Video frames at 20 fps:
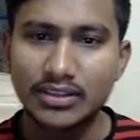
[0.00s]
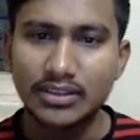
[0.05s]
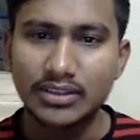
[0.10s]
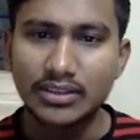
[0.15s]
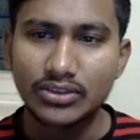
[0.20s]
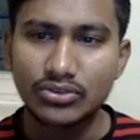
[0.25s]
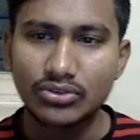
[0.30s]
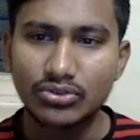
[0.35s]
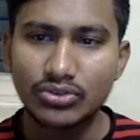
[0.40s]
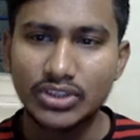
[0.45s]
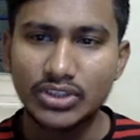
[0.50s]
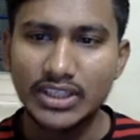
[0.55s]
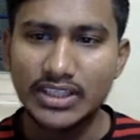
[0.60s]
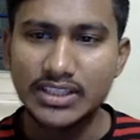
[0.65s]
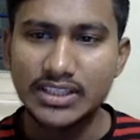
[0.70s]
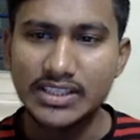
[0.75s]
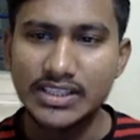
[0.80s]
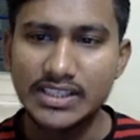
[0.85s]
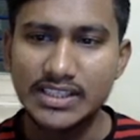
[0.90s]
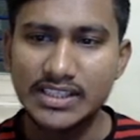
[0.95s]
So
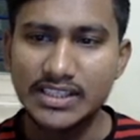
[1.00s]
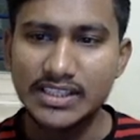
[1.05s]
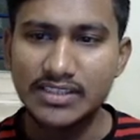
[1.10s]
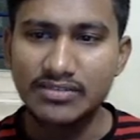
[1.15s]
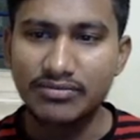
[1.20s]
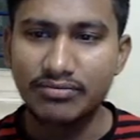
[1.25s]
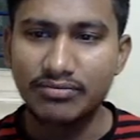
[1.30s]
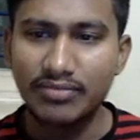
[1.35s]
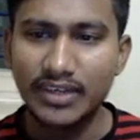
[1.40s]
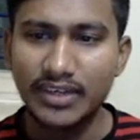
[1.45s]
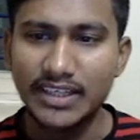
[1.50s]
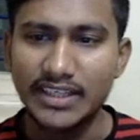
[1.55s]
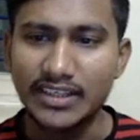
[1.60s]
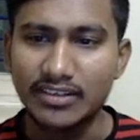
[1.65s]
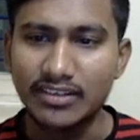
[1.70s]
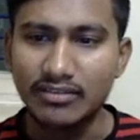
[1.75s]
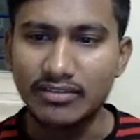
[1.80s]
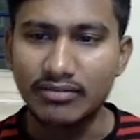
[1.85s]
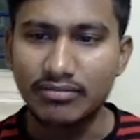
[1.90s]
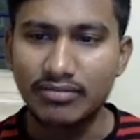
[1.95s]
next is 5.
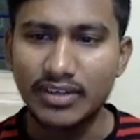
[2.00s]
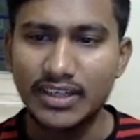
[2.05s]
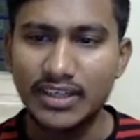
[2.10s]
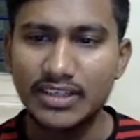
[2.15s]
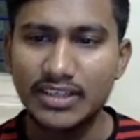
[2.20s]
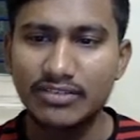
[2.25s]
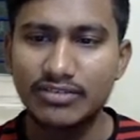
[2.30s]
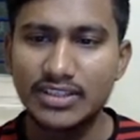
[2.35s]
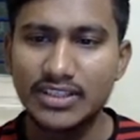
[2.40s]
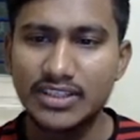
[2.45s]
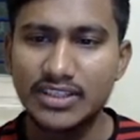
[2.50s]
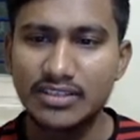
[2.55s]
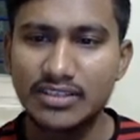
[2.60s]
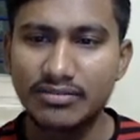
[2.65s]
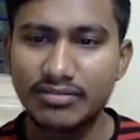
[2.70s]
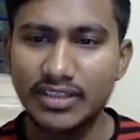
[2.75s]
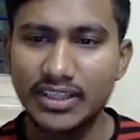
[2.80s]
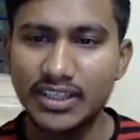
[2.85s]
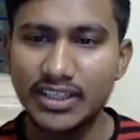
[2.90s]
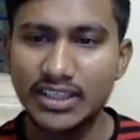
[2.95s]
5 ones are
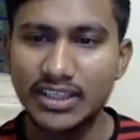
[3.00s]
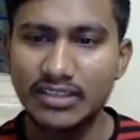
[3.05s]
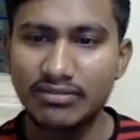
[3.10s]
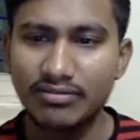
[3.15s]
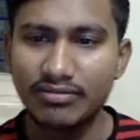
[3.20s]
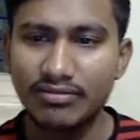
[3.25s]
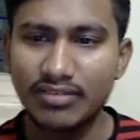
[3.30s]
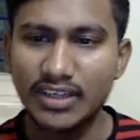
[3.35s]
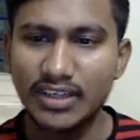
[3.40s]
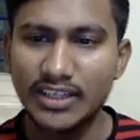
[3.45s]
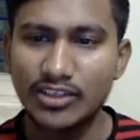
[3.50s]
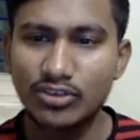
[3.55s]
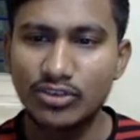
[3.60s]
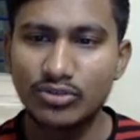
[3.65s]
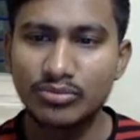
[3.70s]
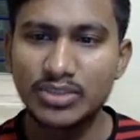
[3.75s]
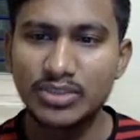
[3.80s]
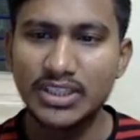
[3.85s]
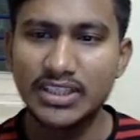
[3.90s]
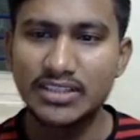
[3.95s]
5. 5 how
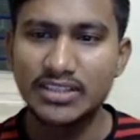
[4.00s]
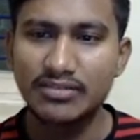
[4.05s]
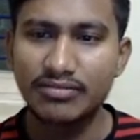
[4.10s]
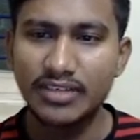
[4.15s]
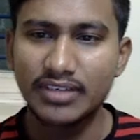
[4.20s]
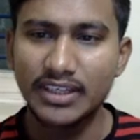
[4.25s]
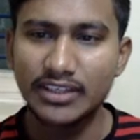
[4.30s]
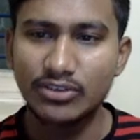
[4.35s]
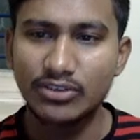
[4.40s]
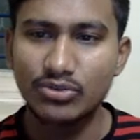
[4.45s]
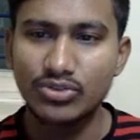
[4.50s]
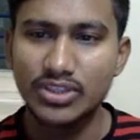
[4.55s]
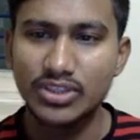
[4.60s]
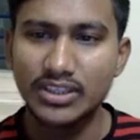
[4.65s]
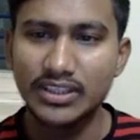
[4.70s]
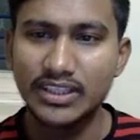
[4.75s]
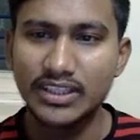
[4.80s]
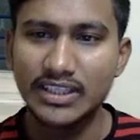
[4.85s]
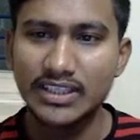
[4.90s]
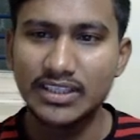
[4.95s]
many is? 5 2s are
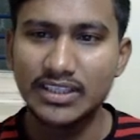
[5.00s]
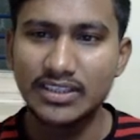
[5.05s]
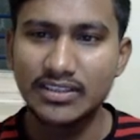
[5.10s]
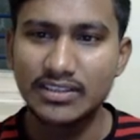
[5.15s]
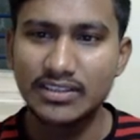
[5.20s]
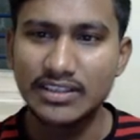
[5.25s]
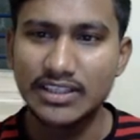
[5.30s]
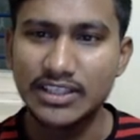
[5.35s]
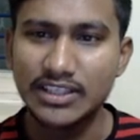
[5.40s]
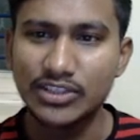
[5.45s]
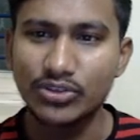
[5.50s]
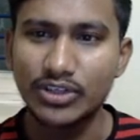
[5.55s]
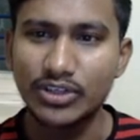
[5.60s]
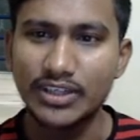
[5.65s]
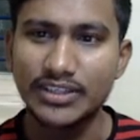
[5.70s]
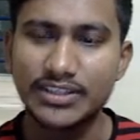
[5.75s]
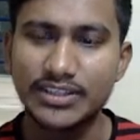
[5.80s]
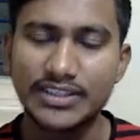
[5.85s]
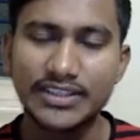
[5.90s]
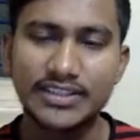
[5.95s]
10. 0 as
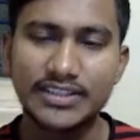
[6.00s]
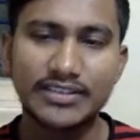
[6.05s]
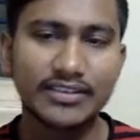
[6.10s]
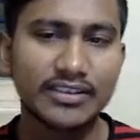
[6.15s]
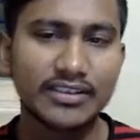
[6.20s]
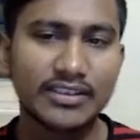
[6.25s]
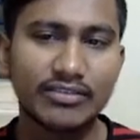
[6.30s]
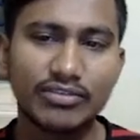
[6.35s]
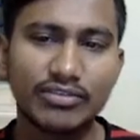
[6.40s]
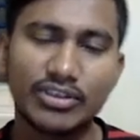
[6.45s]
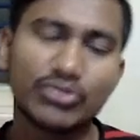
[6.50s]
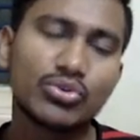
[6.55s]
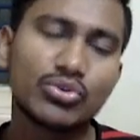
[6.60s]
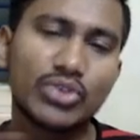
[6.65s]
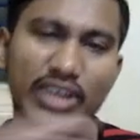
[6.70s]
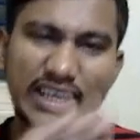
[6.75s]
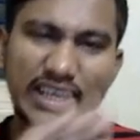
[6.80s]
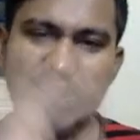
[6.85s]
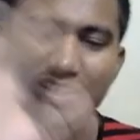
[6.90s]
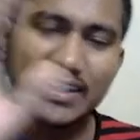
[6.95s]
it is. We have to
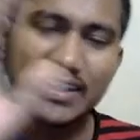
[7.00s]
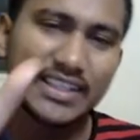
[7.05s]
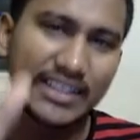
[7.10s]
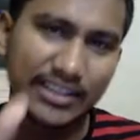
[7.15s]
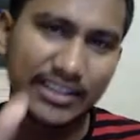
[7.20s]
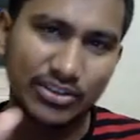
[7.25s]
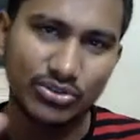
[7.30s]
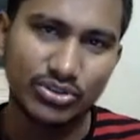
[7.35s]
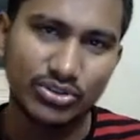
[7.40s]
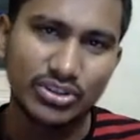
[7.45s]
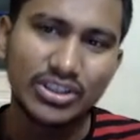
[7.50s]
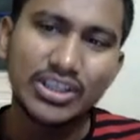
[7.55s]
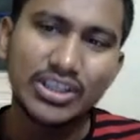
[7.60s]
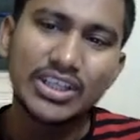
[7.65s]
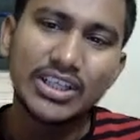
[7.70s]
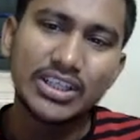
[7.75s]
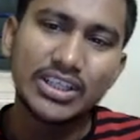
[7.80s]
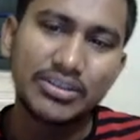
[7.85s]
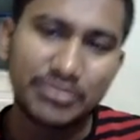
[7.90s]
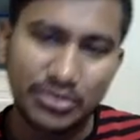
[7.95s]
cancel it out.
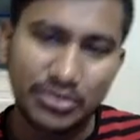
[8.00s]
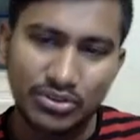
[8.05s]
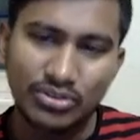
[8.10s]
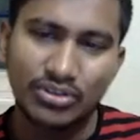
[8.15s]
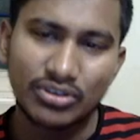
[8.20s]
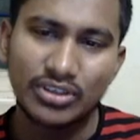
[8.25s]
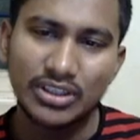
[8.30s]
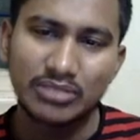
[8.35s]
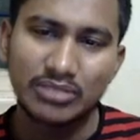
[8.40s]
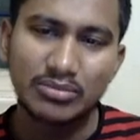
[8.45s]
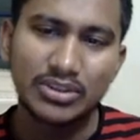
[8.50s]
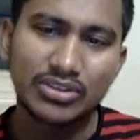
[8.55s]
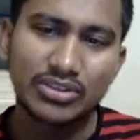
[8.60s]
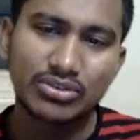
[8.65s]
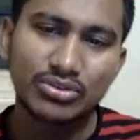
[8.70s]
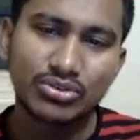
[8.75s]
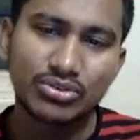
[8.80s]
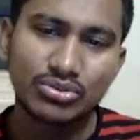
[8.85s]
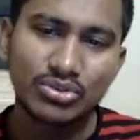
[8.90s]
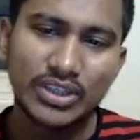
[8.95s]
If you are not able to
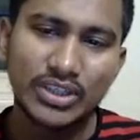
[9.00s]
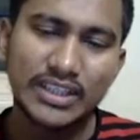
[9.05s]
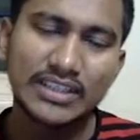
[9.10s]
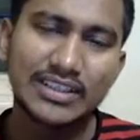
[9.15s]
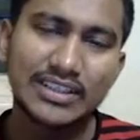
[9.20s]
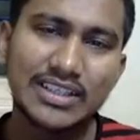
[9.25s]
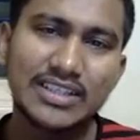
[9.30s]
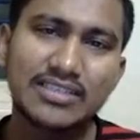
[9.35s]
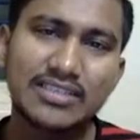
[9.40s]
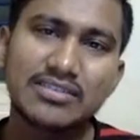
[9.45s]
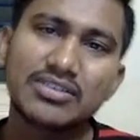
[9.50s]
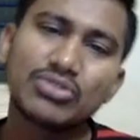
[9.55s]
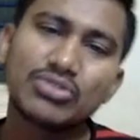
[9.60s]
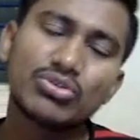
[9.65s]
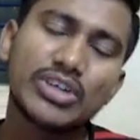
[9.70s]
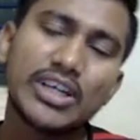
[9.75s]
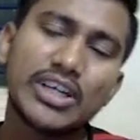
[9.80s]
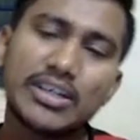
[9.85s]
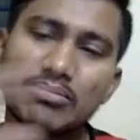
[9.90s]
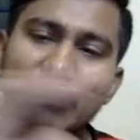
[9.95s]
do like this, you
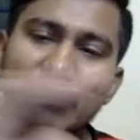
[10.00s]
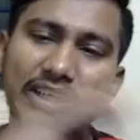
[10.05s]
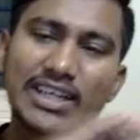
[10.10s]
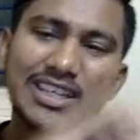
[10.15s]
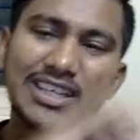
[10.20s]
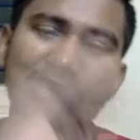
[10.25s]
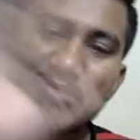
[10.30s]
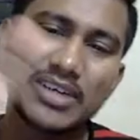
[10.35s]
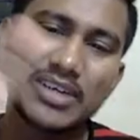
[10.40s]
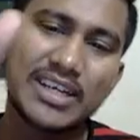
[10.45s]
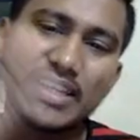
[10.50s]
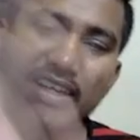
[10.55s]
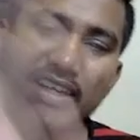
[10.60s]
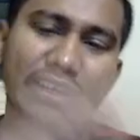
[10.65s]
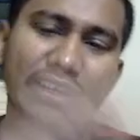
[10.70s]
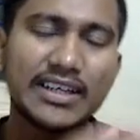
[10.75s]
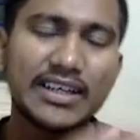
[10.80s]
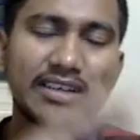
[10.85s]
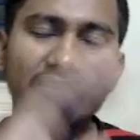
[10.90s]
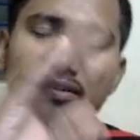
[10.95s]
can multiply
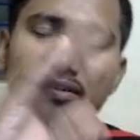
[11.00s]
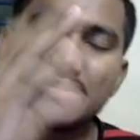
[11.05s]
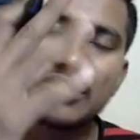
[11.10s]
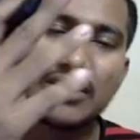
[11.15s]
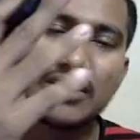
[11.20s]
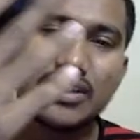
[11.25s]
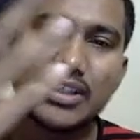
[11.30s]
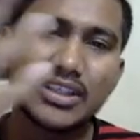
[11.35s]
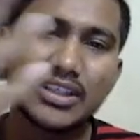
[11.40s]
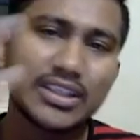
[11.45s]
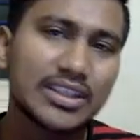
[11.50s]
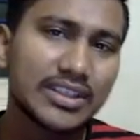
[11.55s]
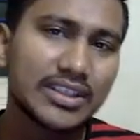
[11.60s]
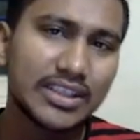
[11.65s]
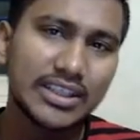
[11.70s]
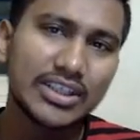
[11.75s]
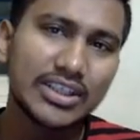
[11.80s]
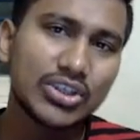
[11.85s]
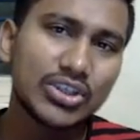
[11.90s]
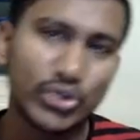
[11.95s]
and
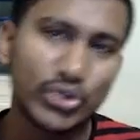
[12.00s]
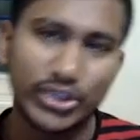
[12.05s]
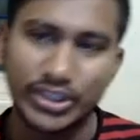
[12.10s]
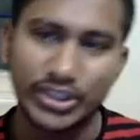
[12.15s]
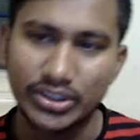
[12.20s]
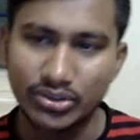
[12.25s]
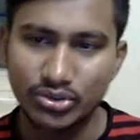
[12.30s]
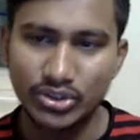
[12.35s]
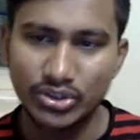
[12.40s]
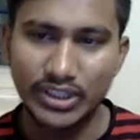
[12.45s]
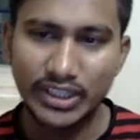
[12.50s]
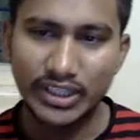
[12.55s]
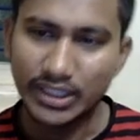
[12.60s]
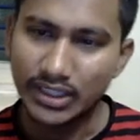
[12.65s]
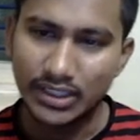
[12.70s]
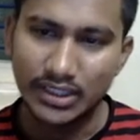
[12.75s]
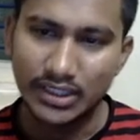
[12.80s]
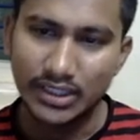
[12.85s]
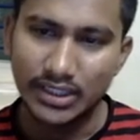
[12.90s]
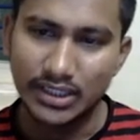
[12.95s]
then do it. Okay,
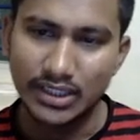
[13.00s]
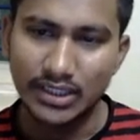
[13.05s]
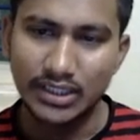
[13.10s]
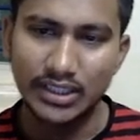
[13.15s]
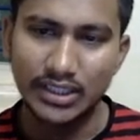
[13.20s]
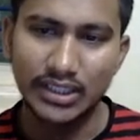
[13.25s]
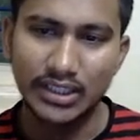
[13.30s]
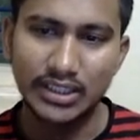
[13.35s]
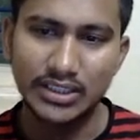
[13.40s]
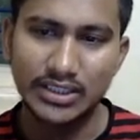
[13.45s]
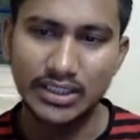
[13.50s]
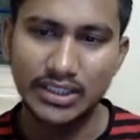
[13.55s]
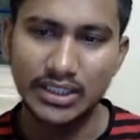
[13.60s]
understand?